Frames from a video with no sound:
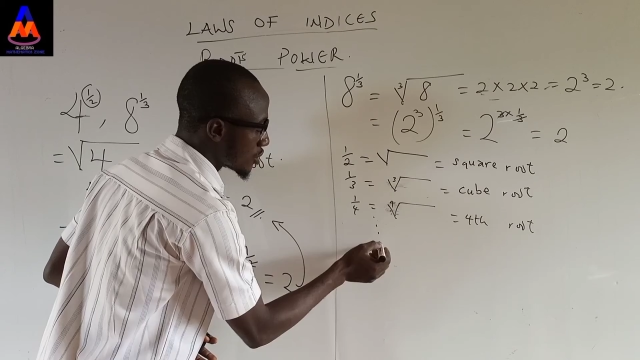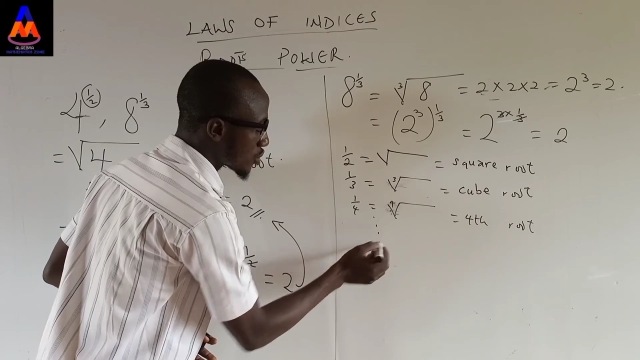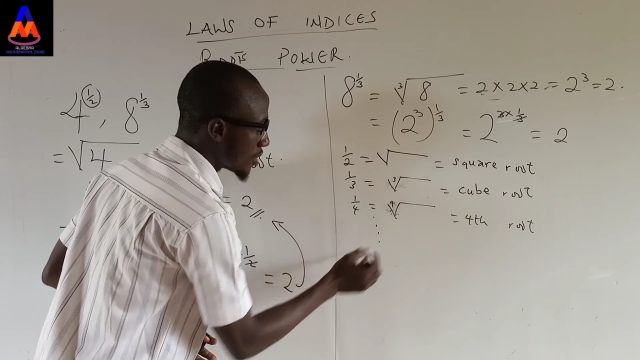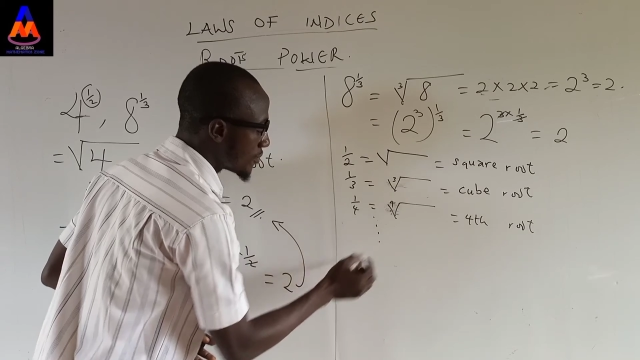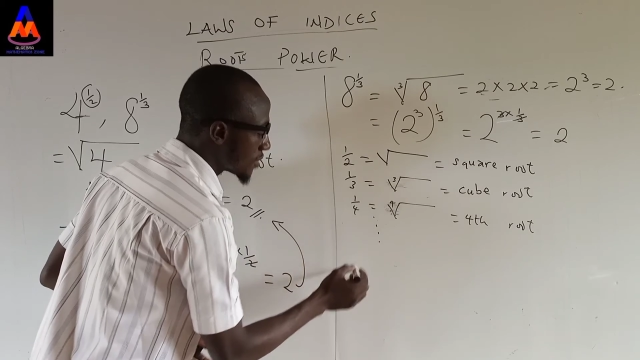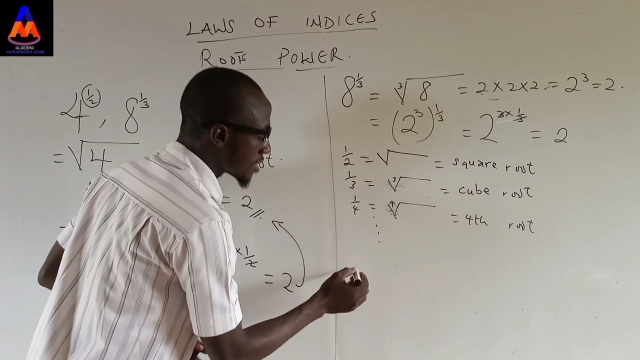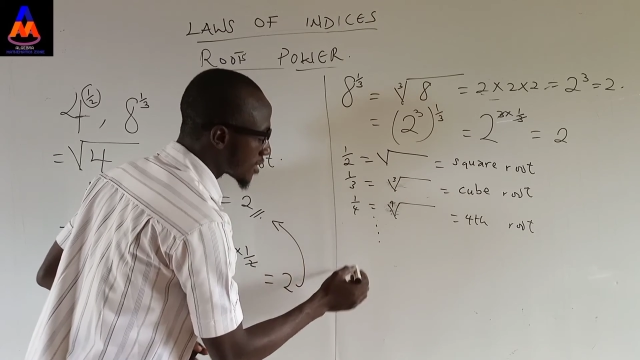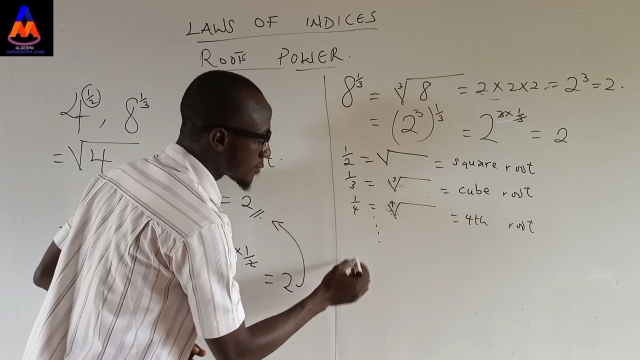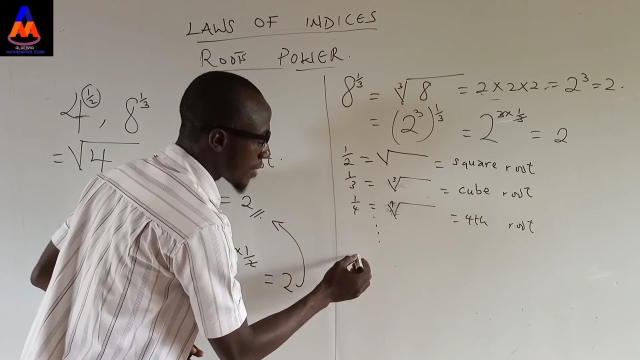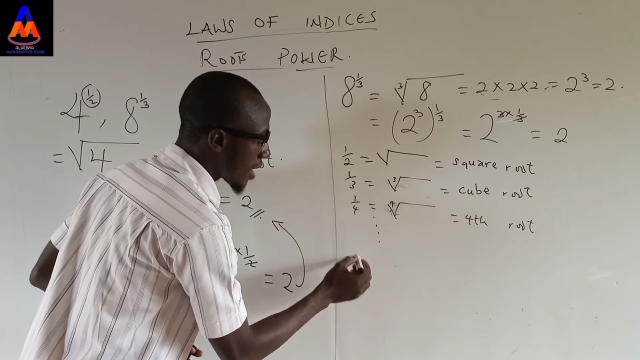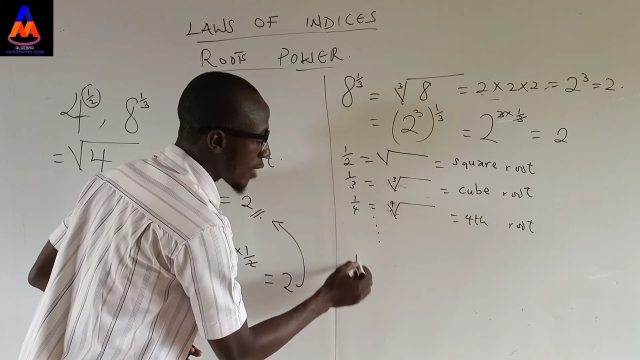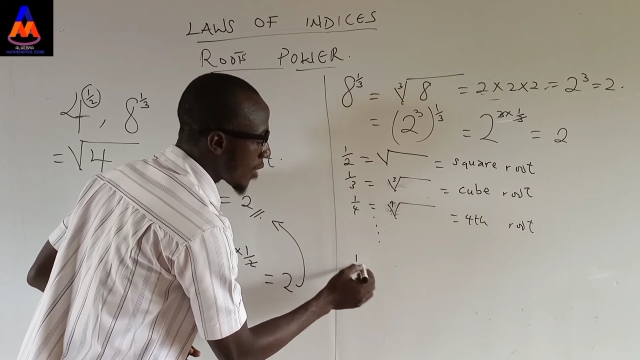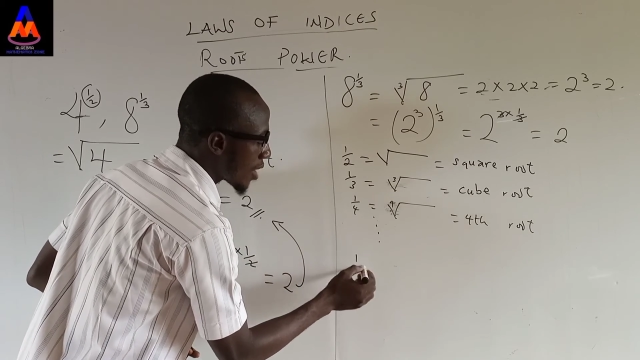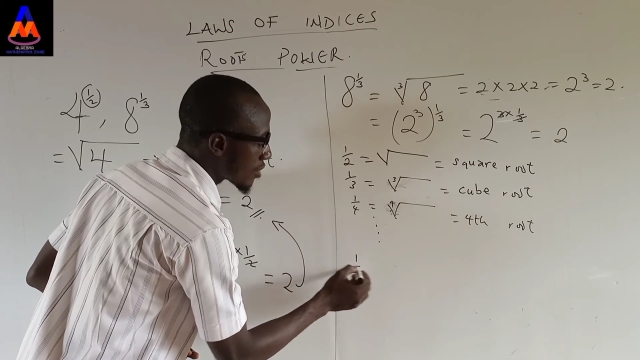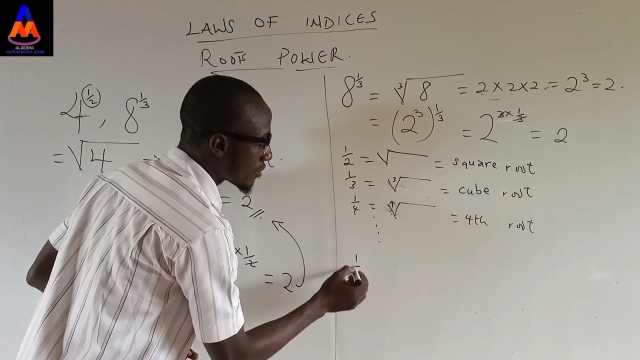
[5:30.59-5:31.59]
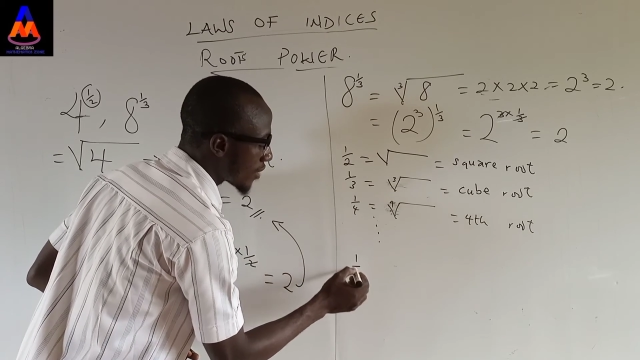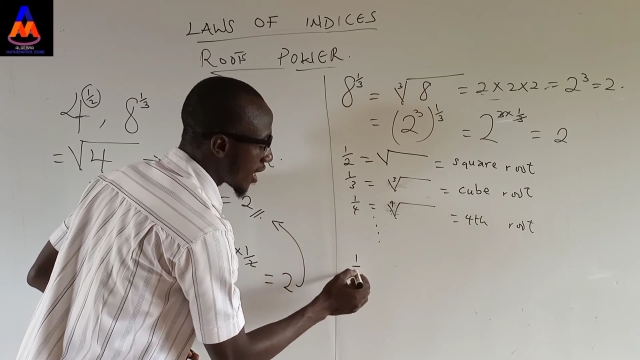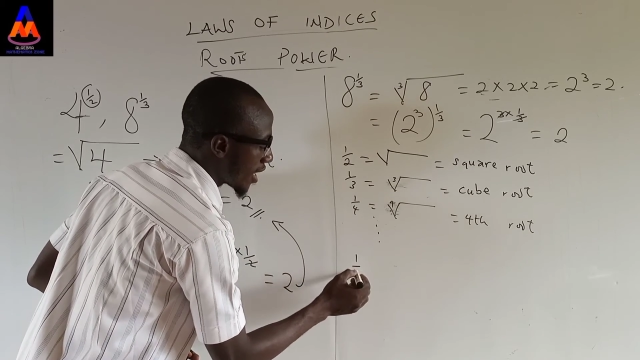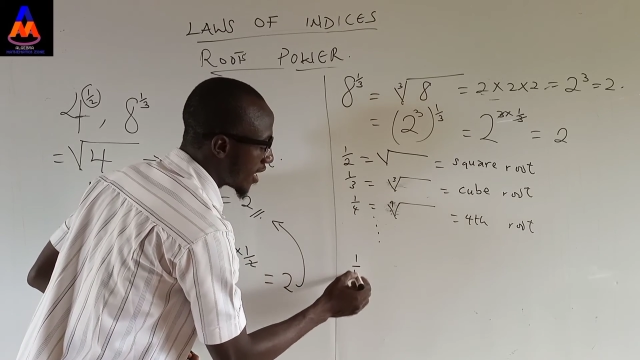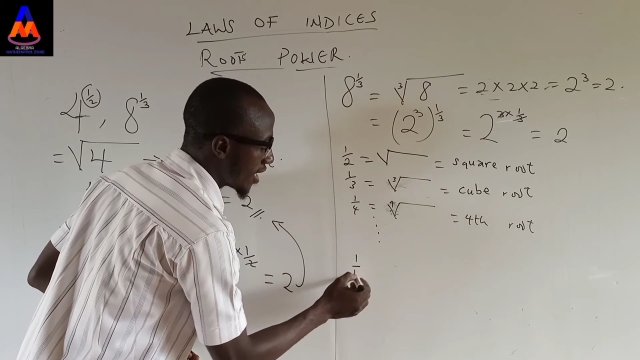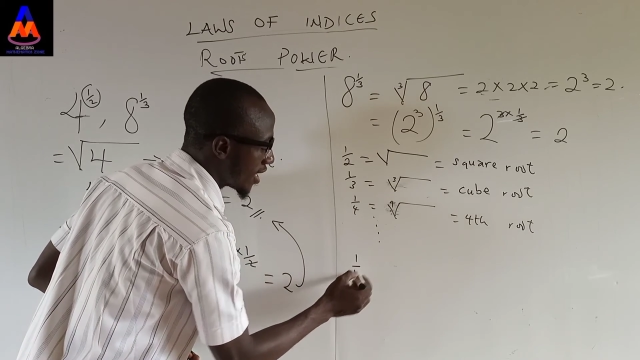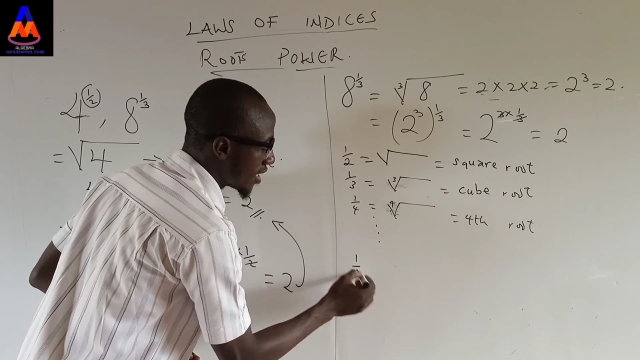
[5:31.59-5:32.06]
So if it is power 1
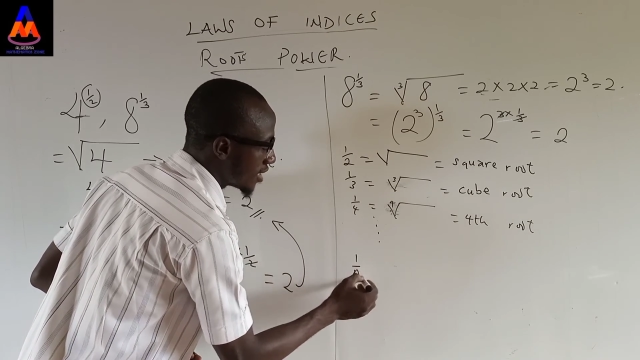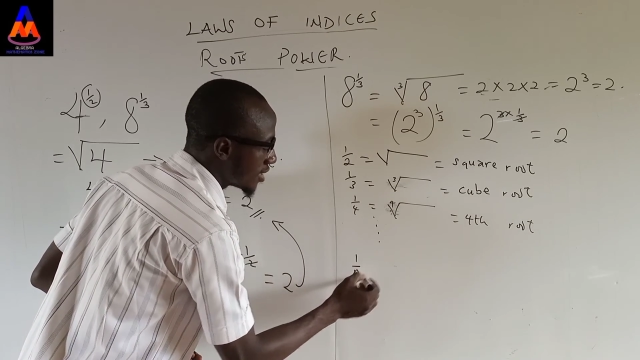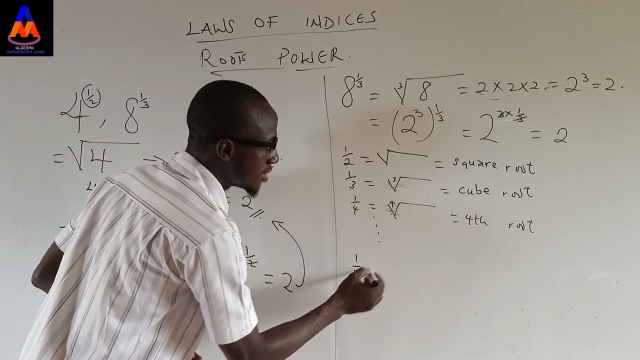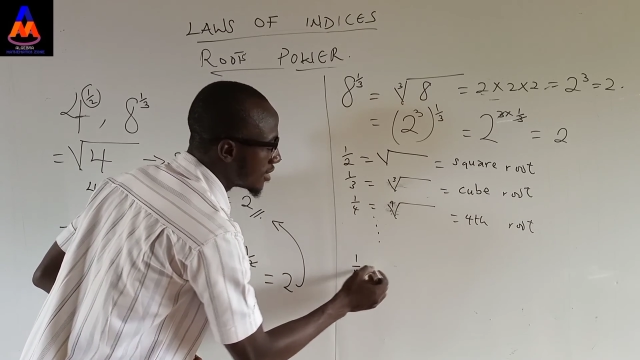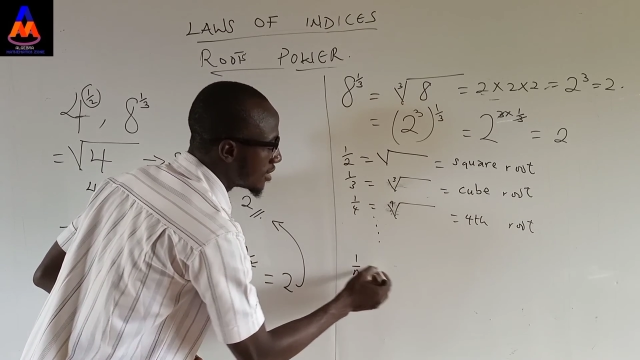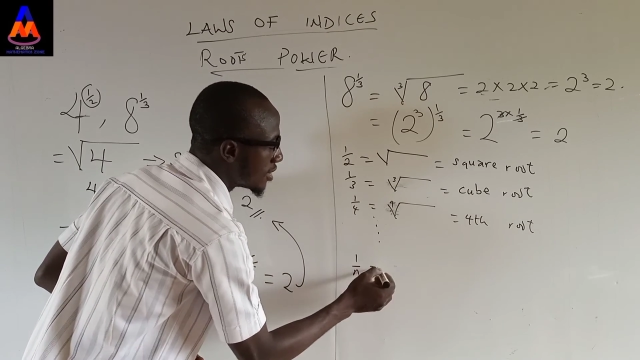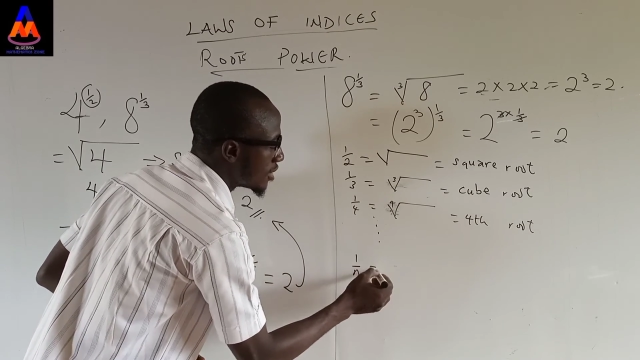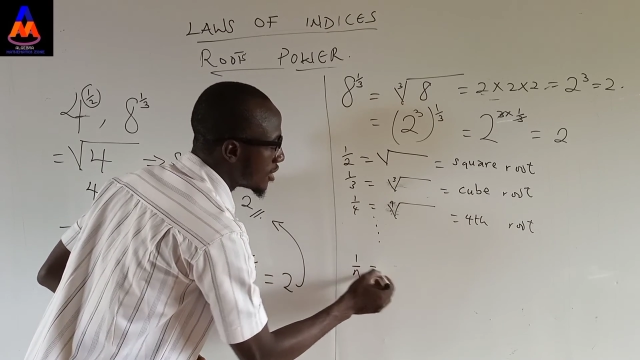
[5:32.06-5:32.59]
over n,